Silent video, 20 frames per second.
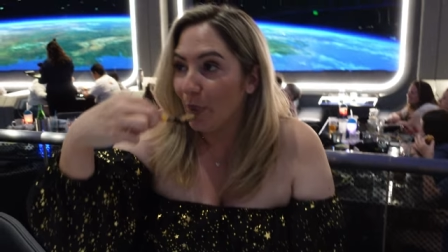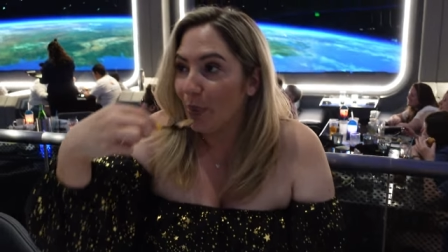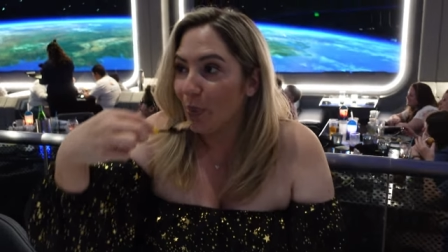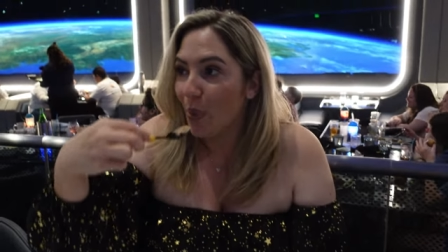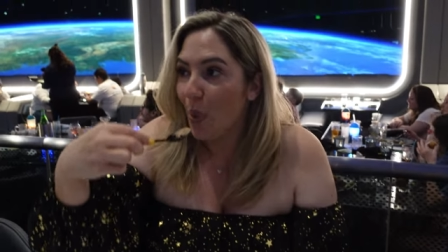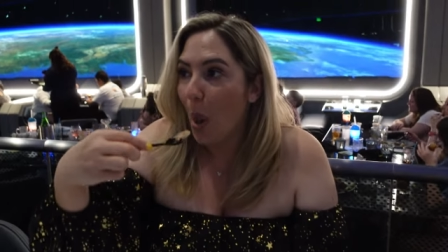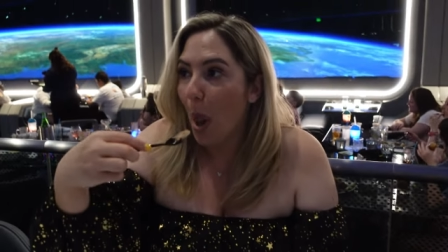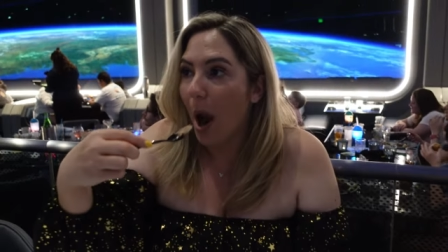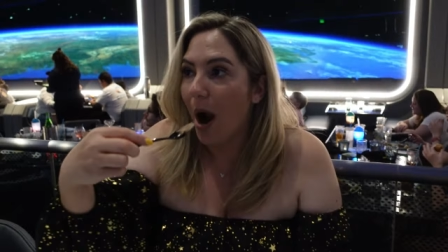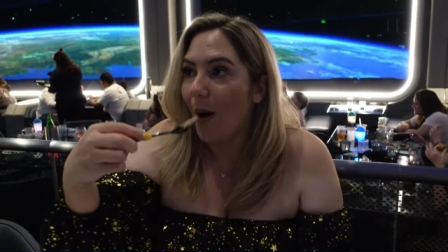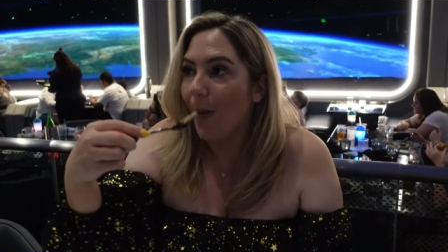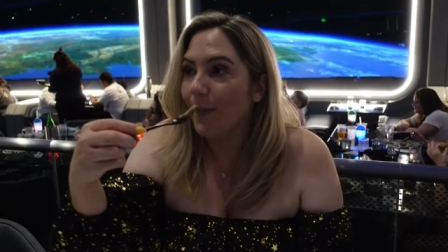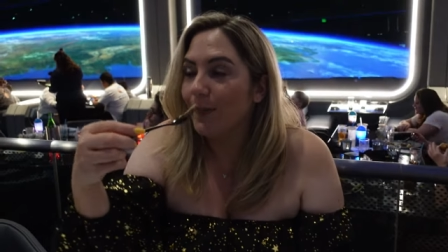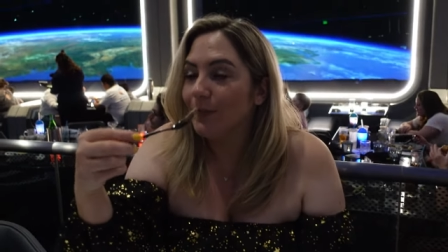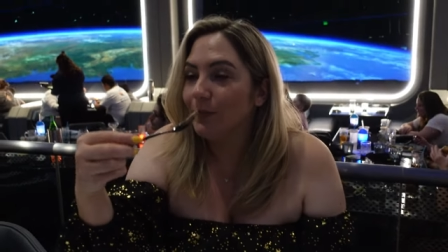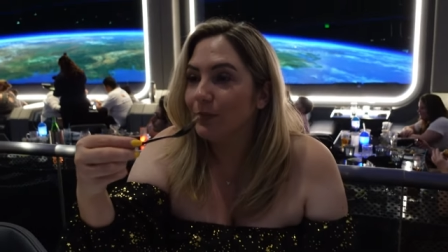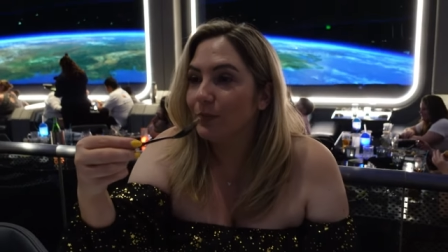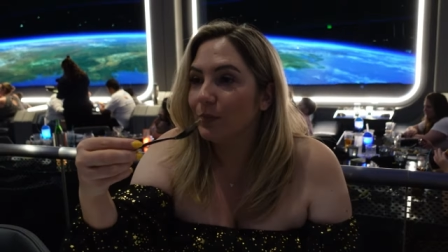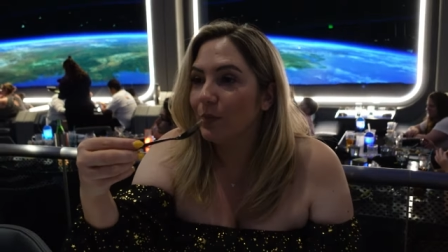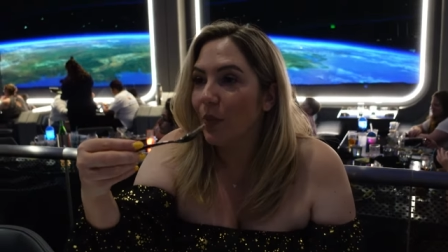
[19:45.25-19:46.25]
so
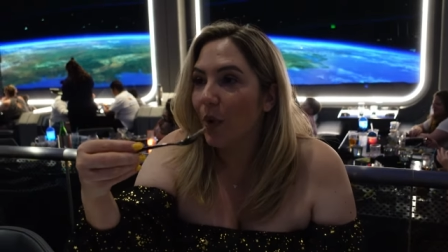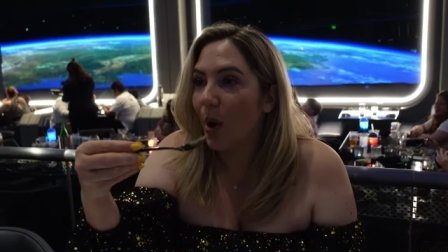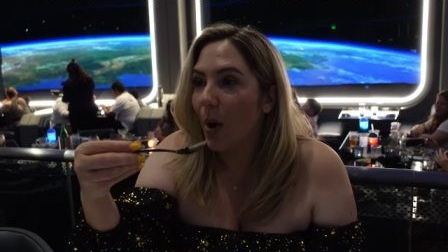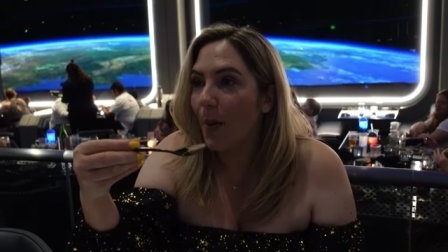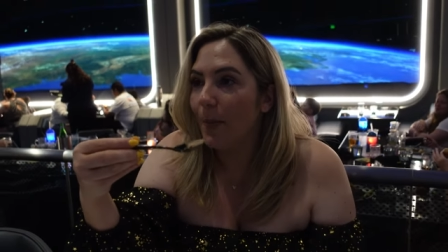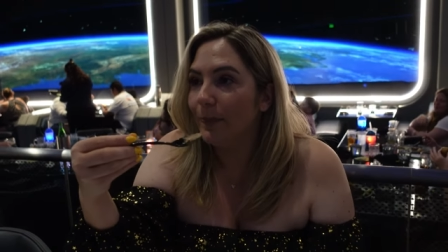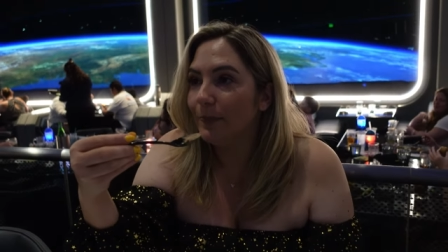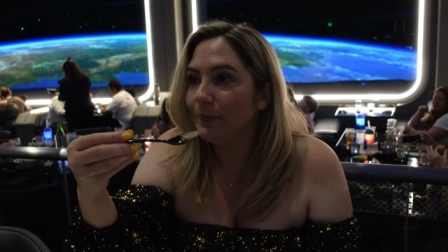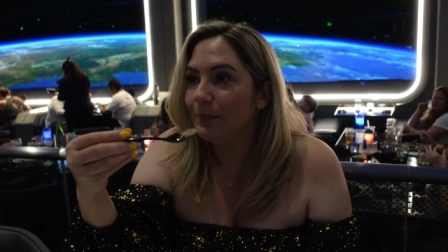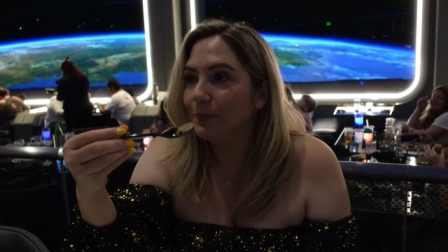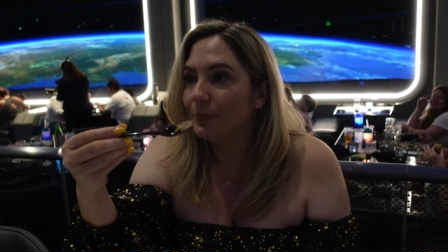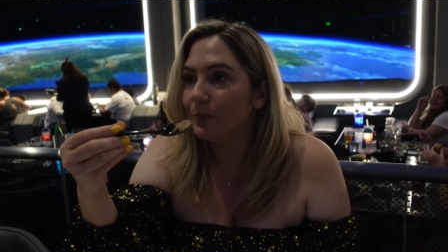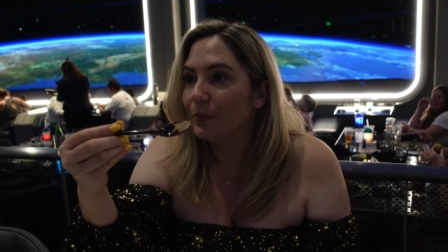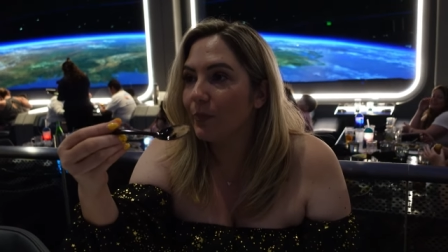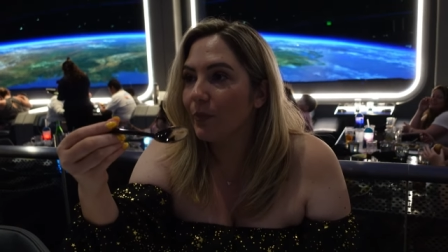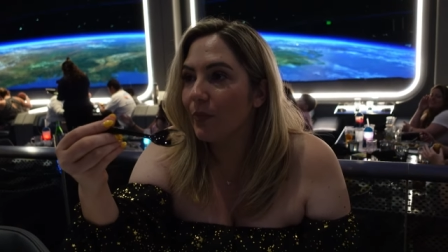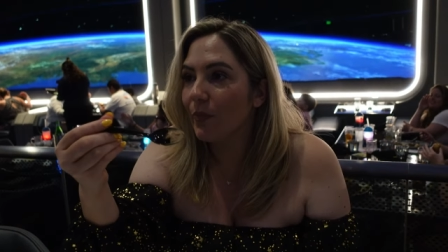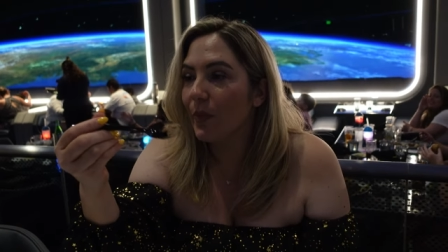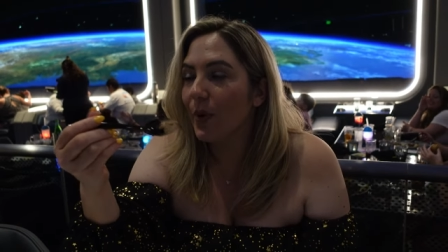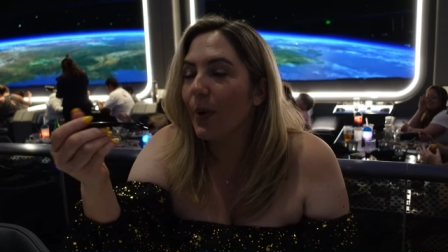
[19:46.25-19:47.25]
smooth
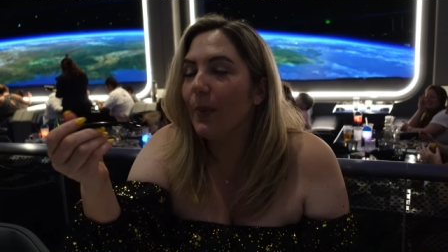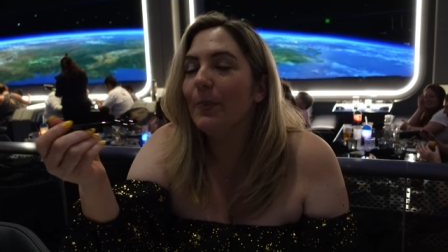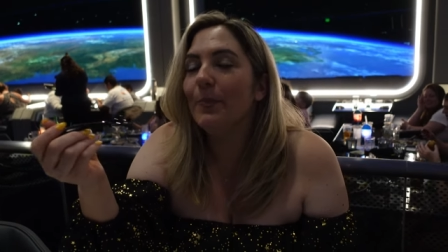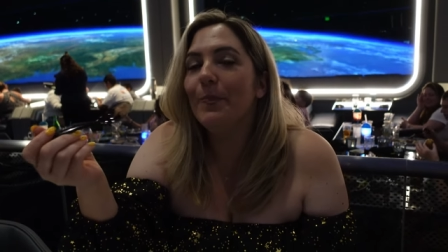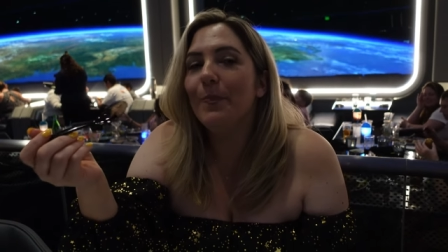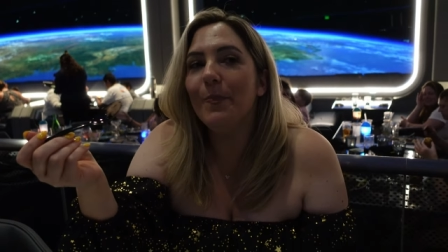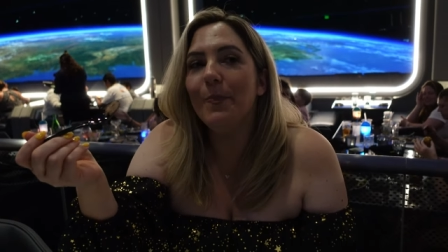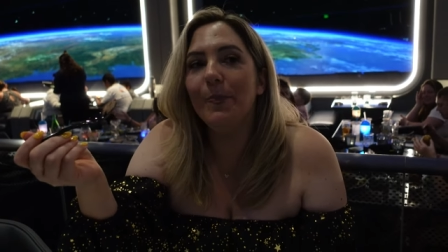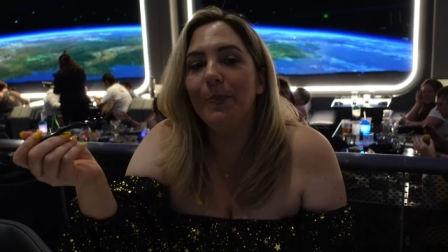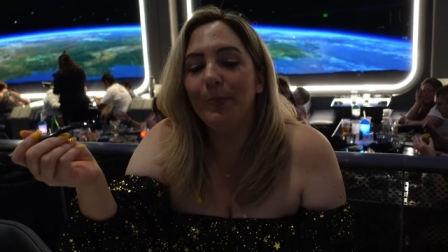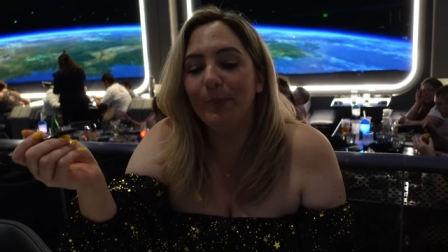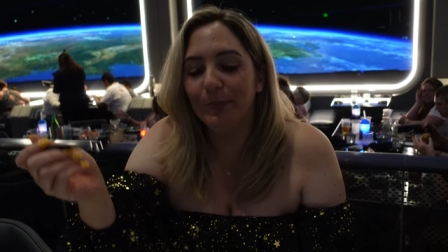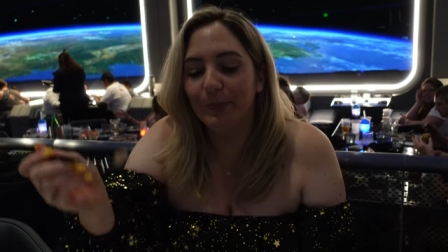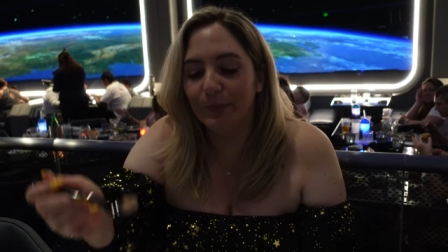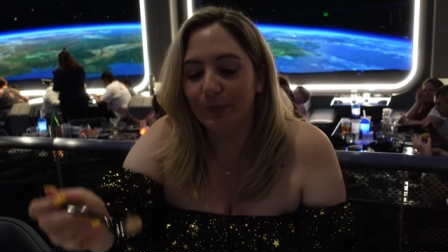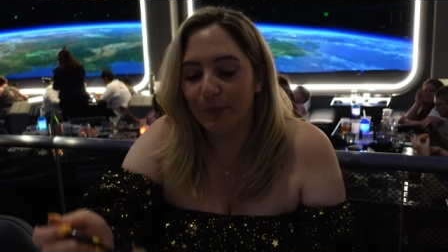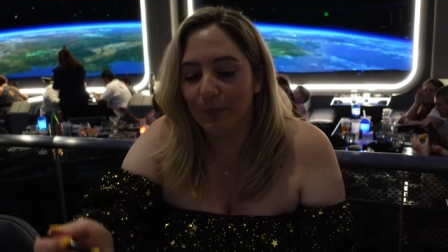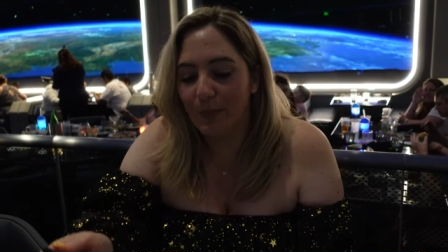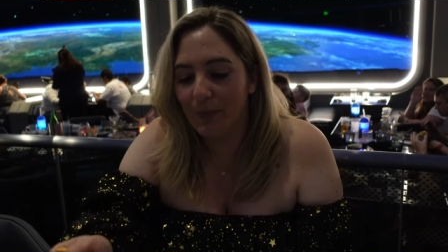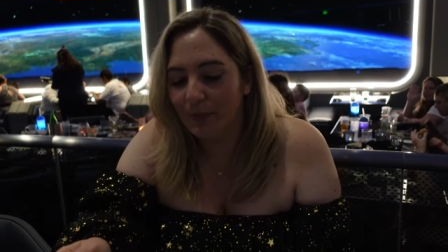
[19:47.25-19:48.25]
and creamy.
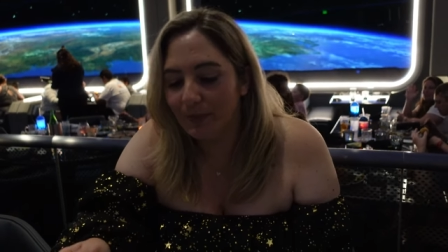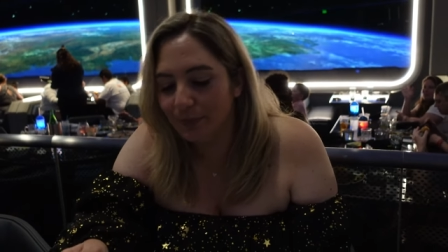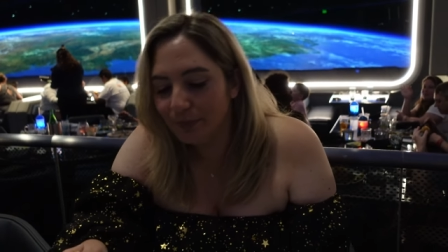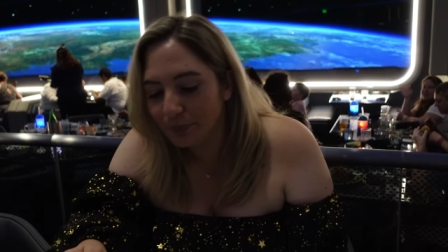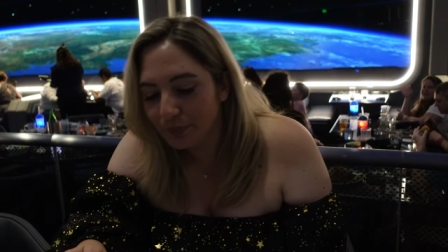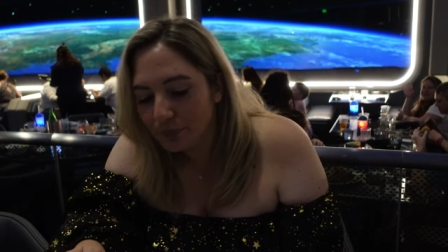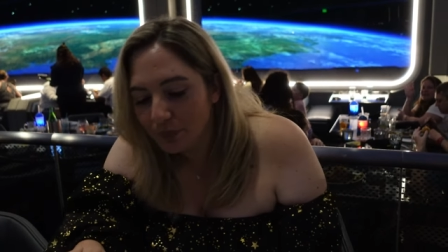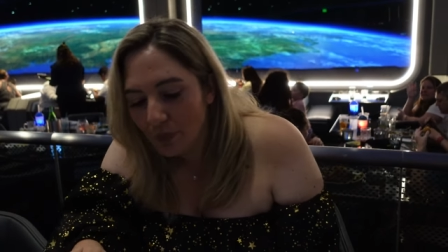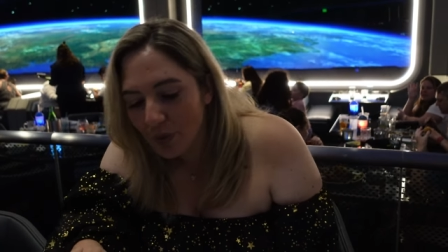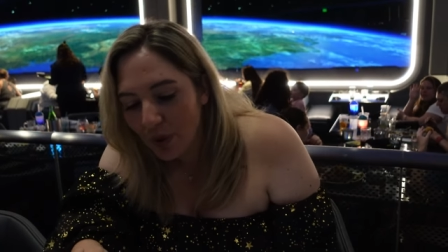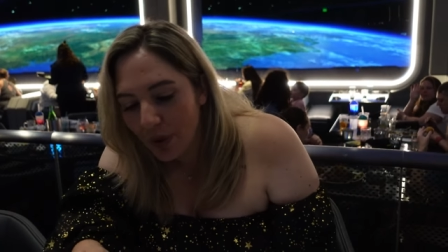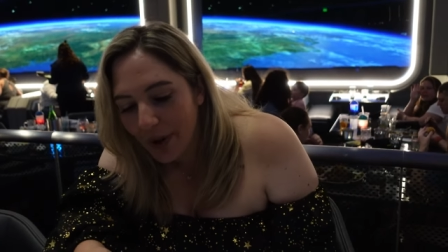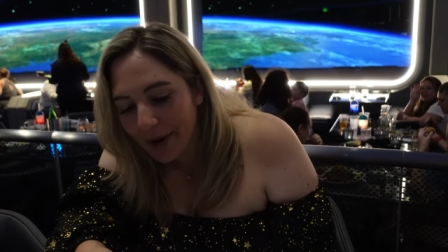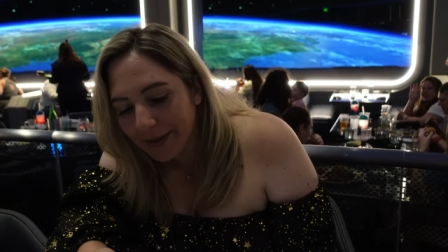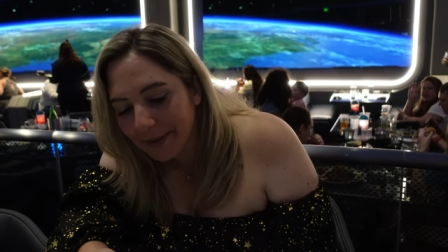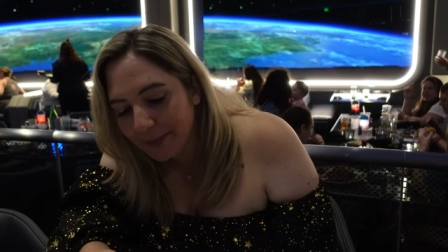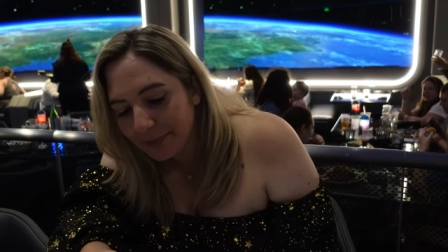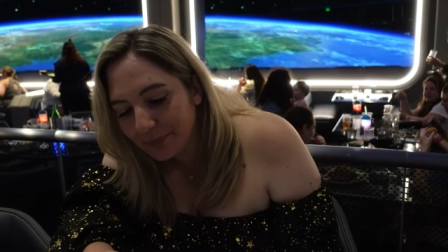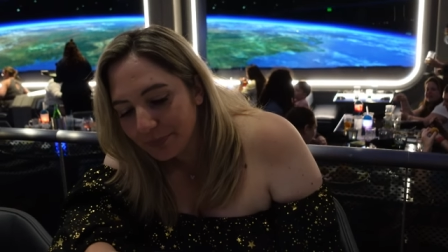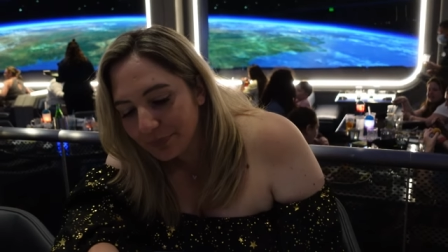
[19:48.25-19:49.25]
It's very
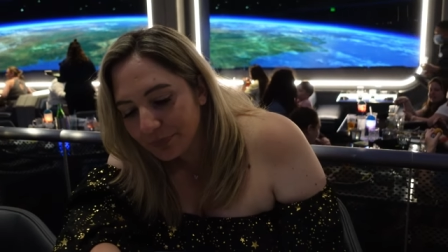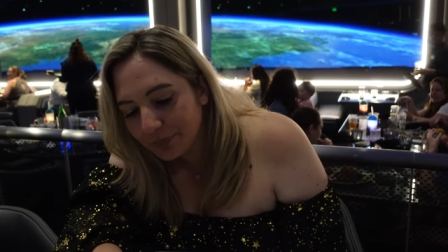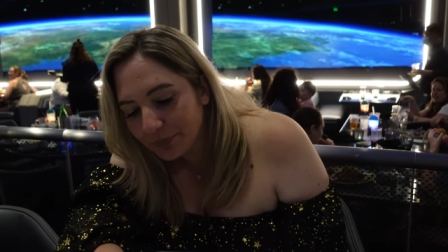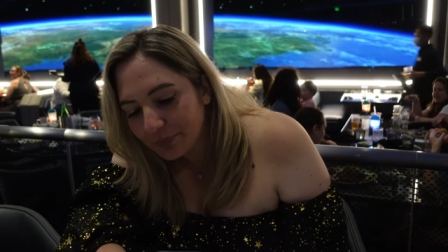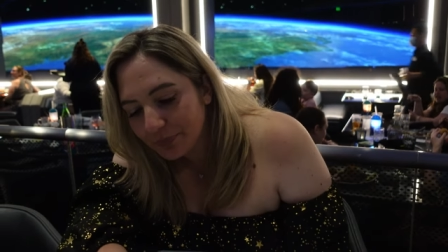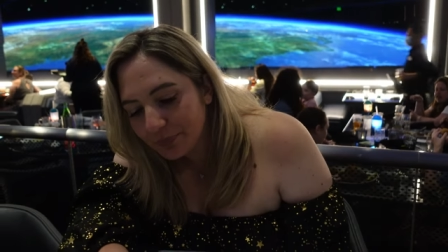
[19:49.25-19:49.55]
light.